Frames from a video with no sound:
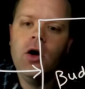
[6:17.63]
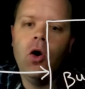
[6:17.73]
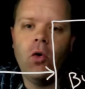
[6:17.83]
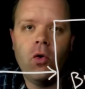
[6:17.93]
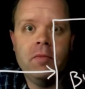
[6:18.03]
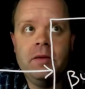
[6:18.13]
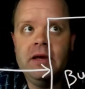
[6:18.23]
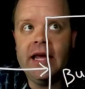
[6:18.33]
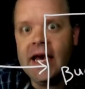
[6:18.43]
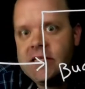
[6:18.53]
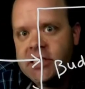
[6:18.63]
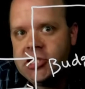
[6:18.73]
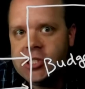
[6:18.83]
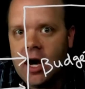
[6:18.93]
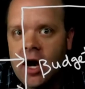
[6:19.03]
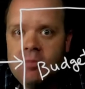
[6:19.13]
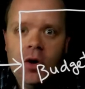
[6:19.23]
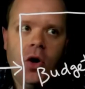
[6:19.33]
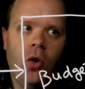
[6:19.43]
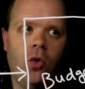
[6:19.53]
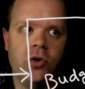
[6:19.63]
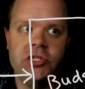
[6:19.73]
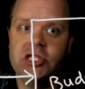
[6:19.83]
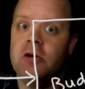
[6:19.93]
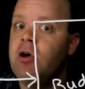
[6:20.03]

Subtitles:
or maybe an Etsy shop, or some